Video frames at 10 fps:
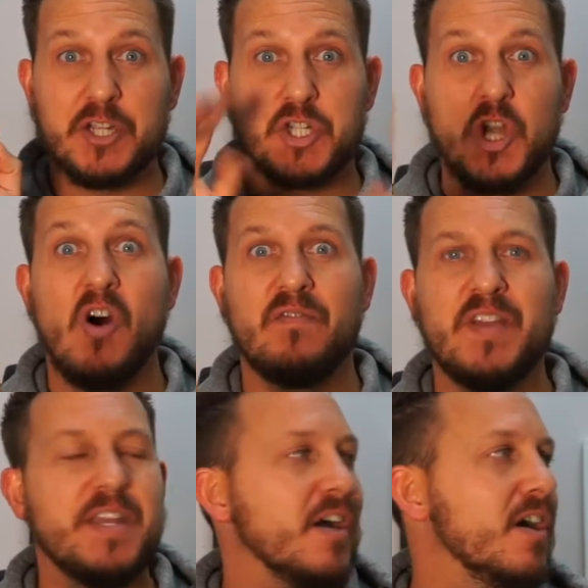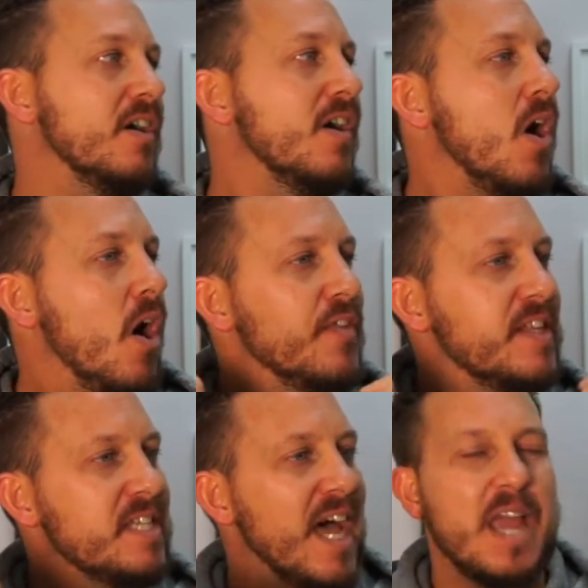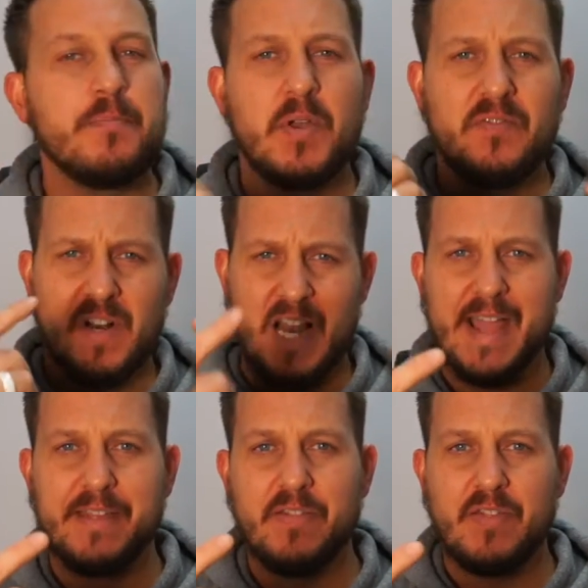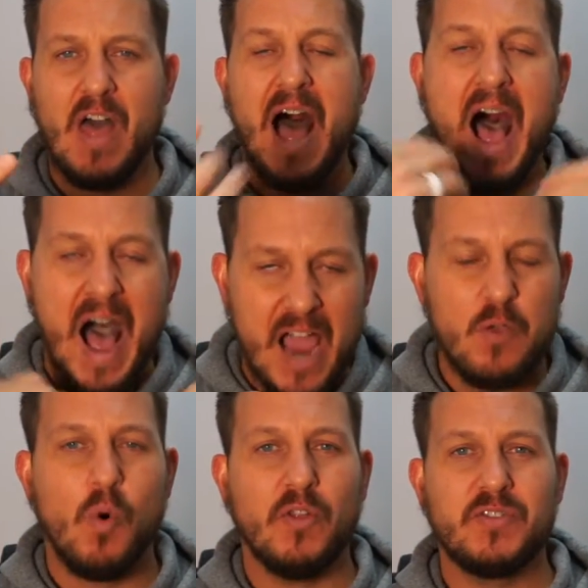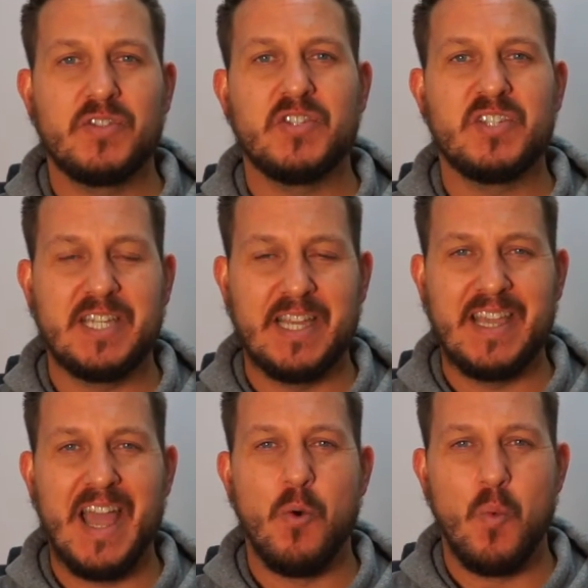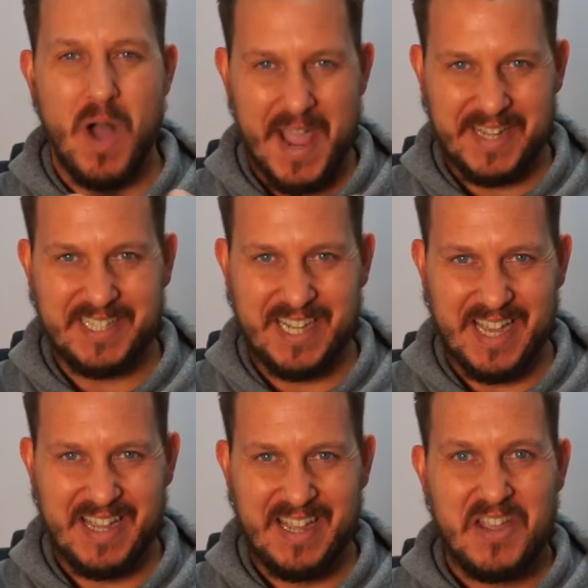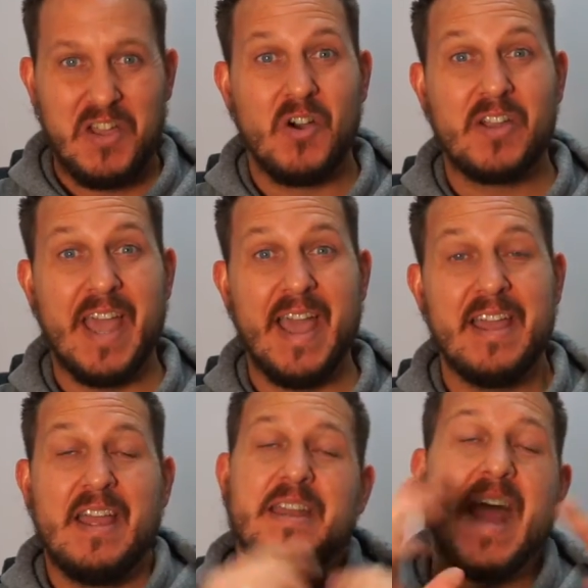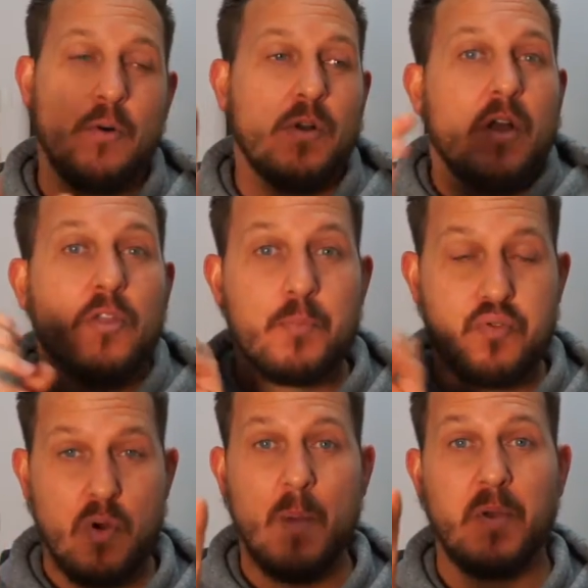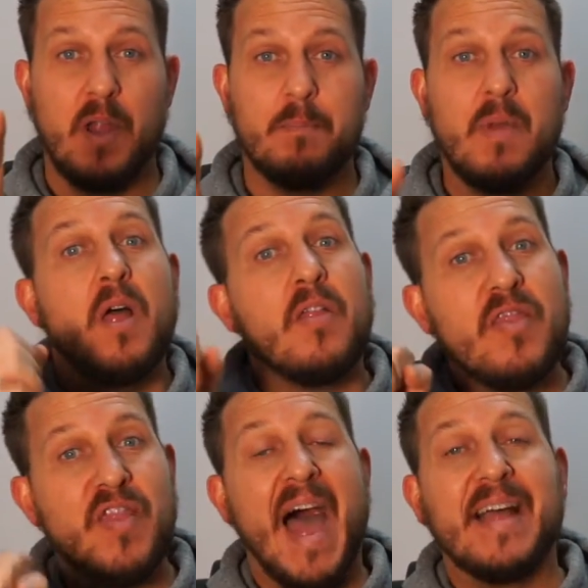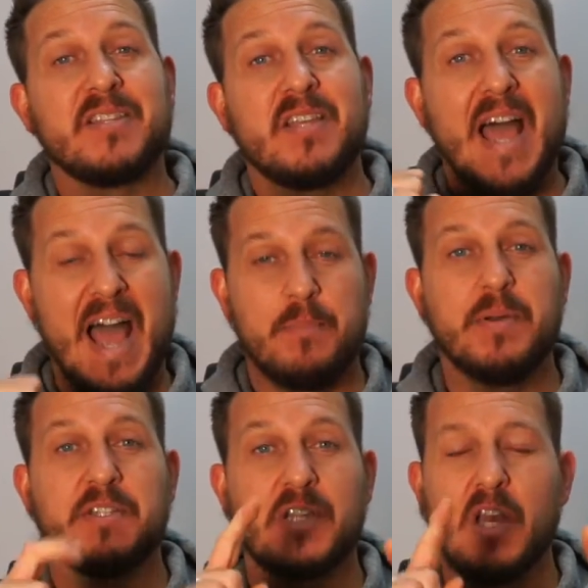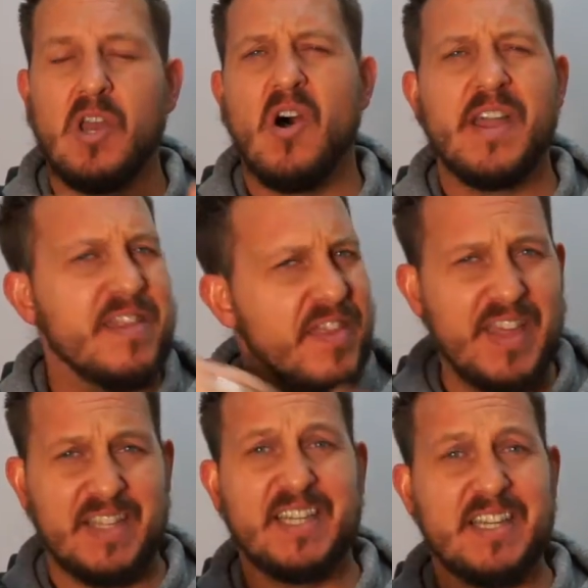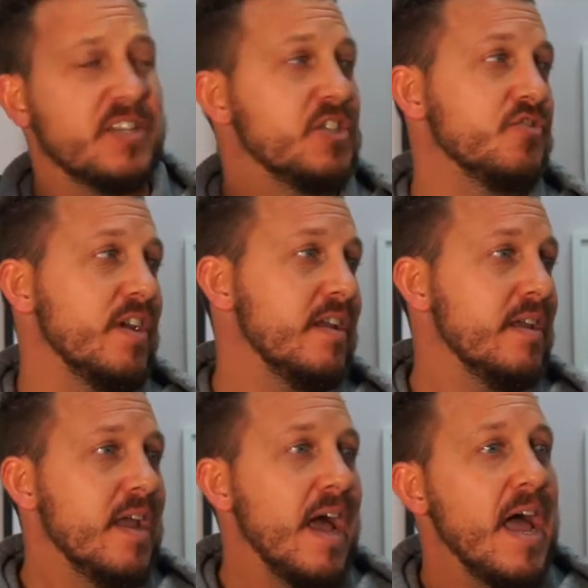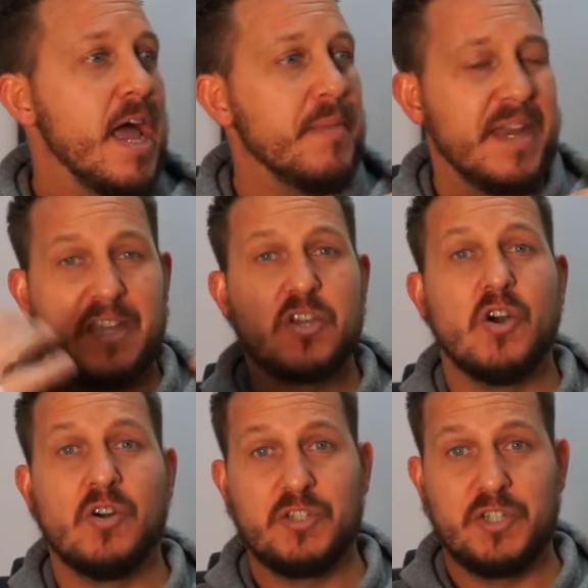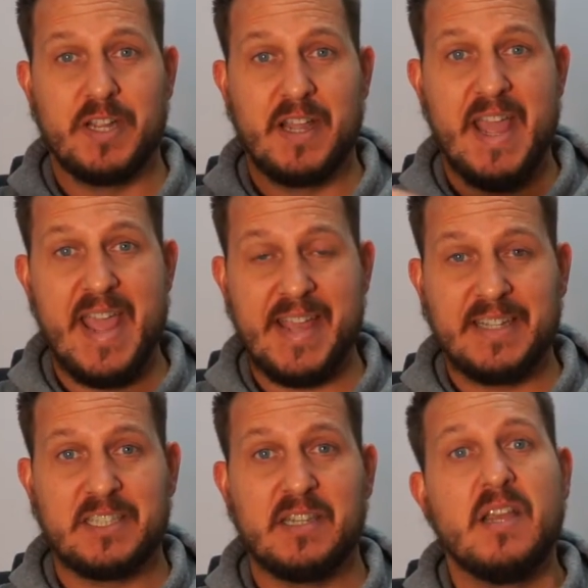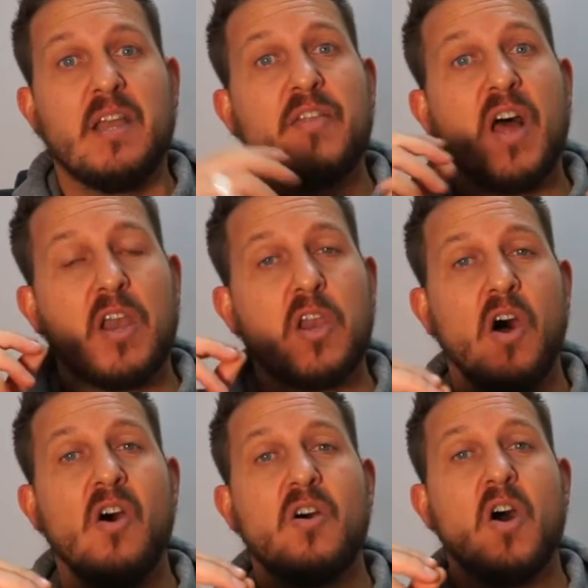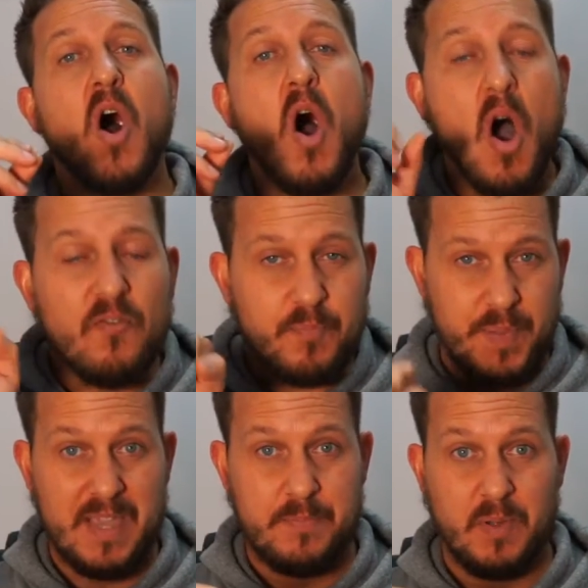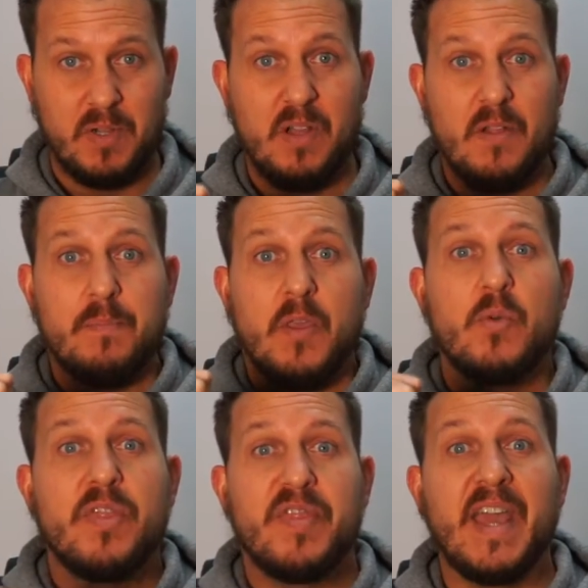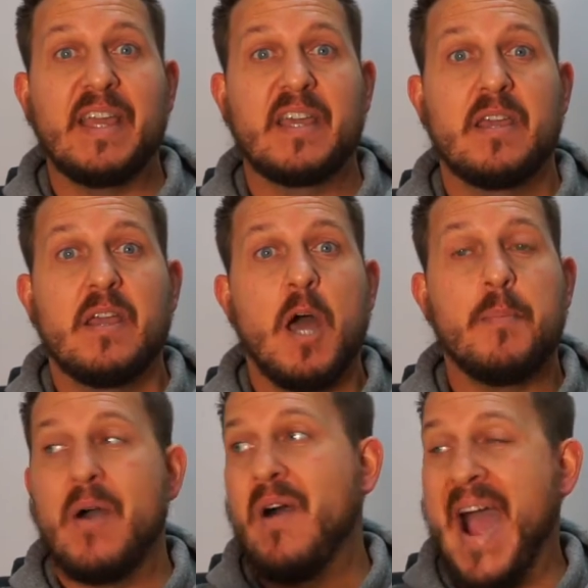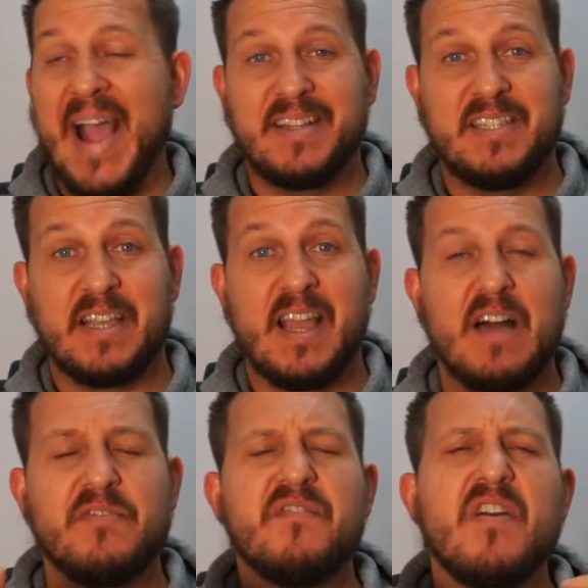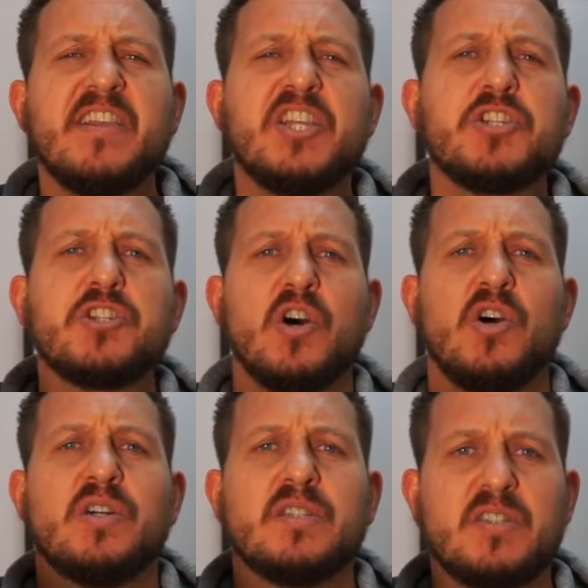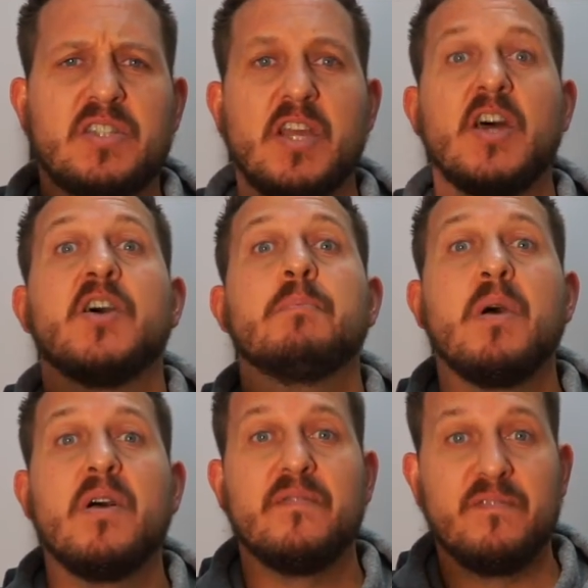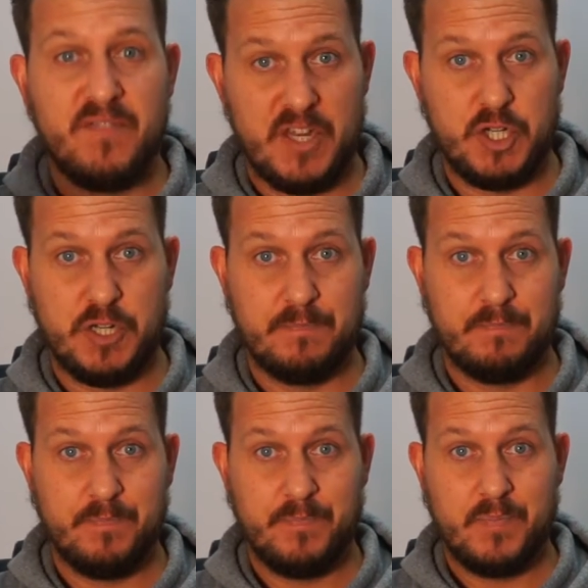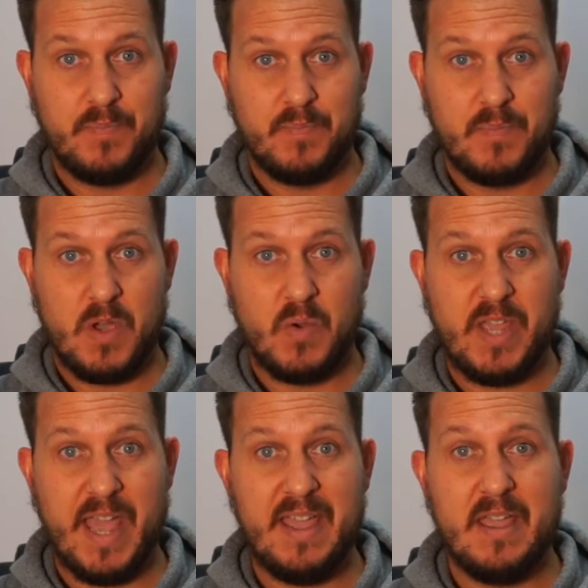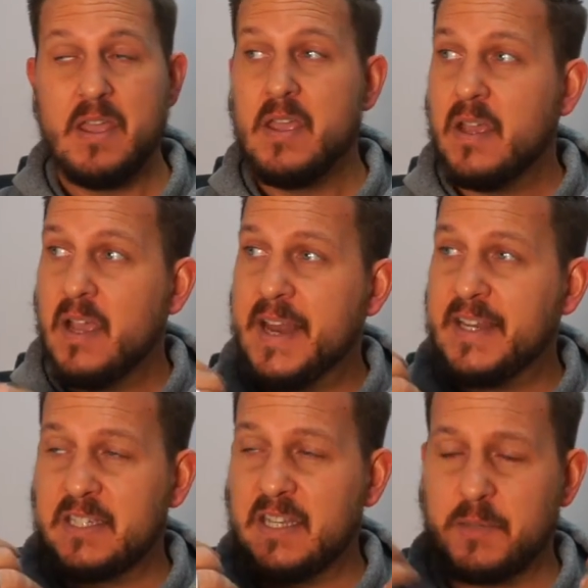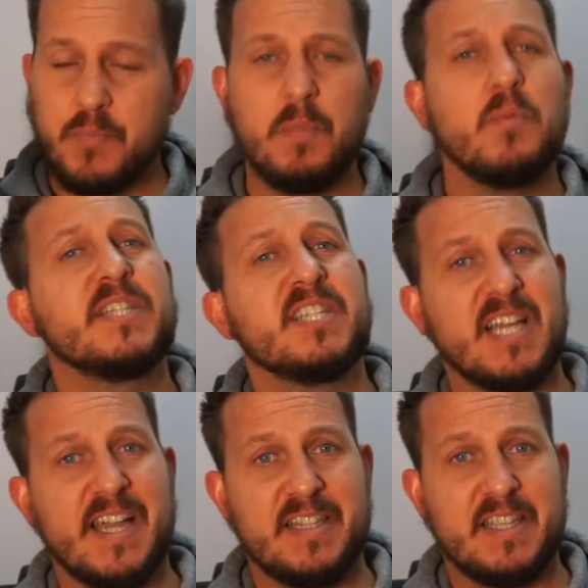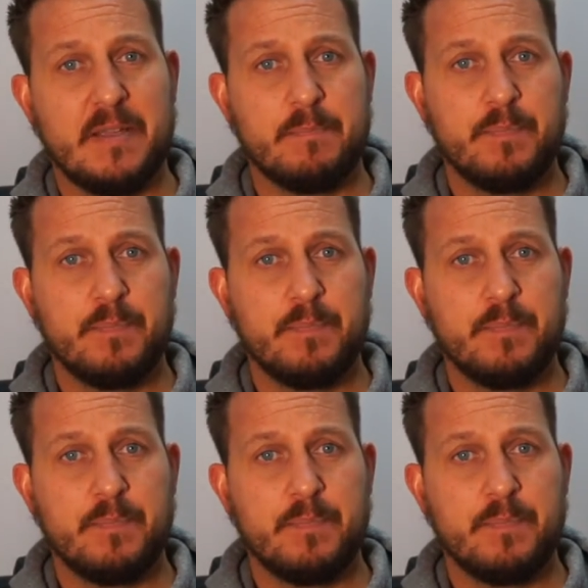a short video on the type of client that I want to see at YSA. Okay? Now, the problem that happens a lot in this industry and in coaching is that a lot of people who think about acting have a very short-term vision. Okay? And it's a problem with society.